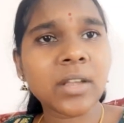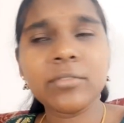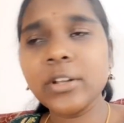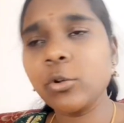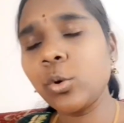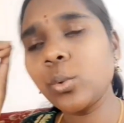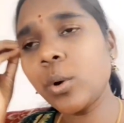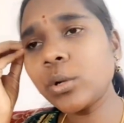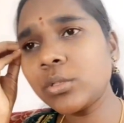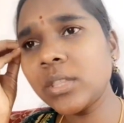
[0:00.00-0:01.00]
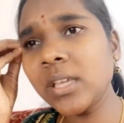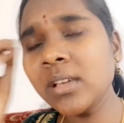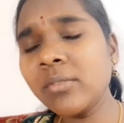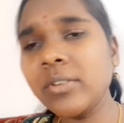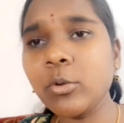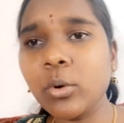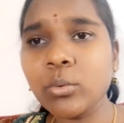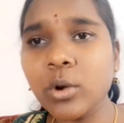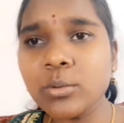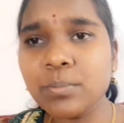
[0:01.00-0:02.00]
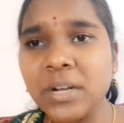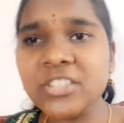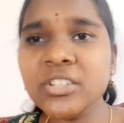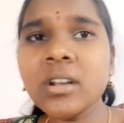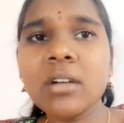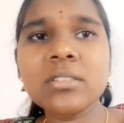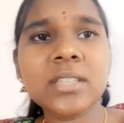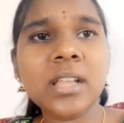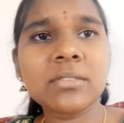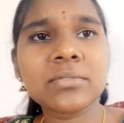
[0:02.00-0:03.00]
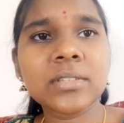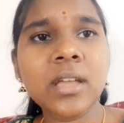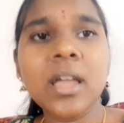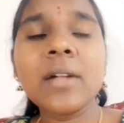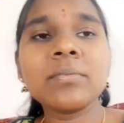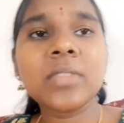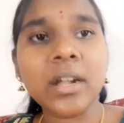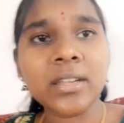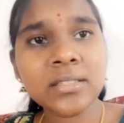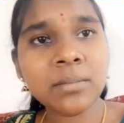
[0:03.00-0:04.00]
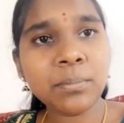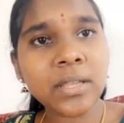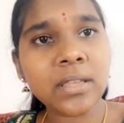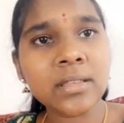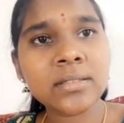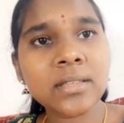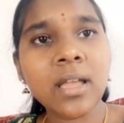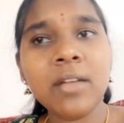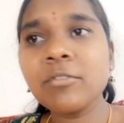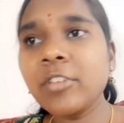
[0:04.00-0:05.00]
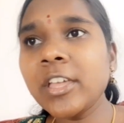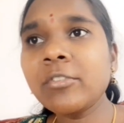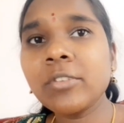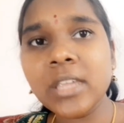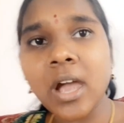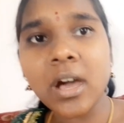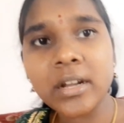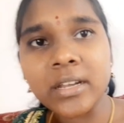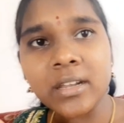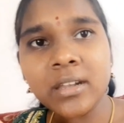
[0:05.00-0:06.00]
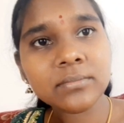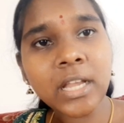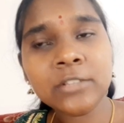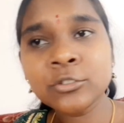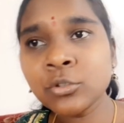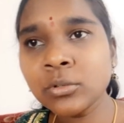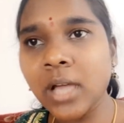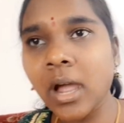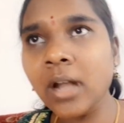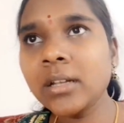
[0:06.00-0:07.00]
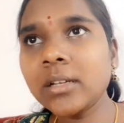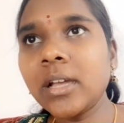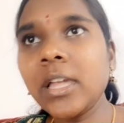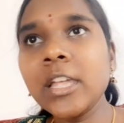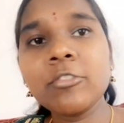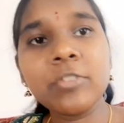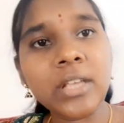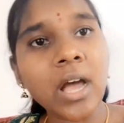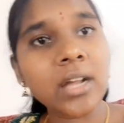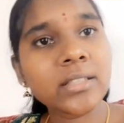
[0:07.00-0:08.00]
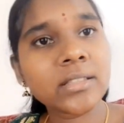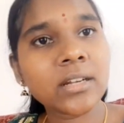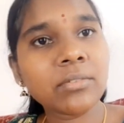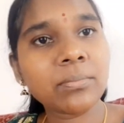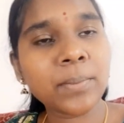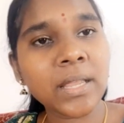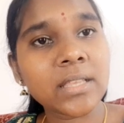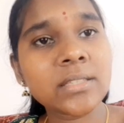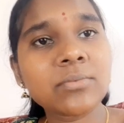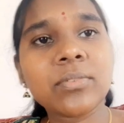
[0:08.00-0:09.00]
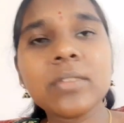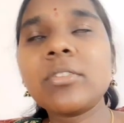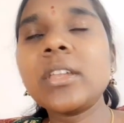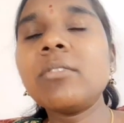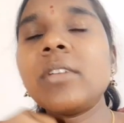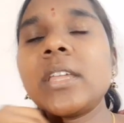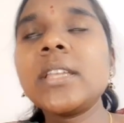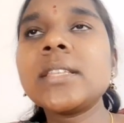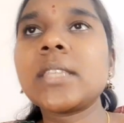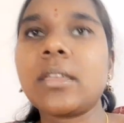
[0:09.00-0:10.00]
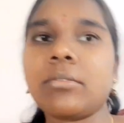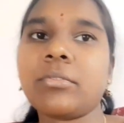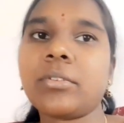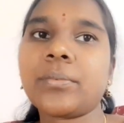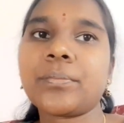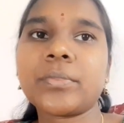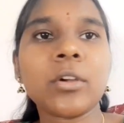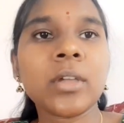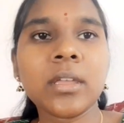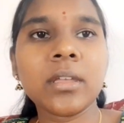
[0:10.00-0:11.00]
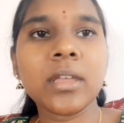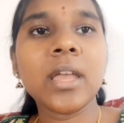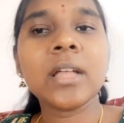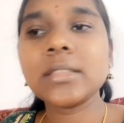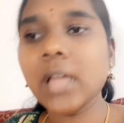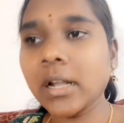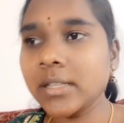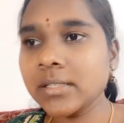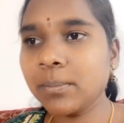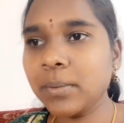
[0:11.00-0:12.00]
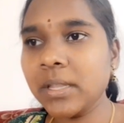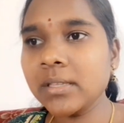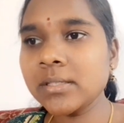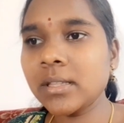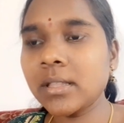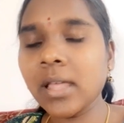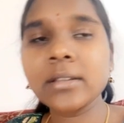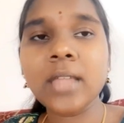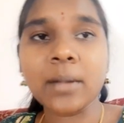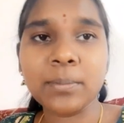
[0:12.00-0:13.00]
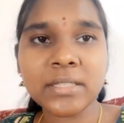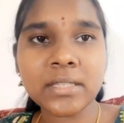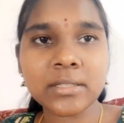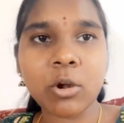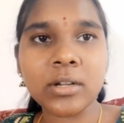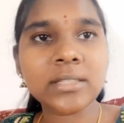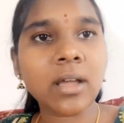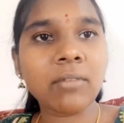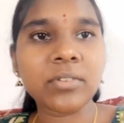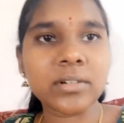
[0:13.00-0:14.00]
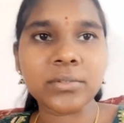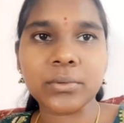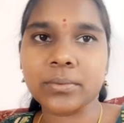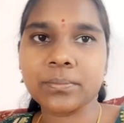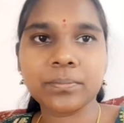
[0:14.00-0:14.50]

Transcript: We don't want to think, we don't want to pressure ourselves. That is a place where we are in, so that if we are in that place, we feel very safe. Okay, that is a place, and that place is called as comfort zone.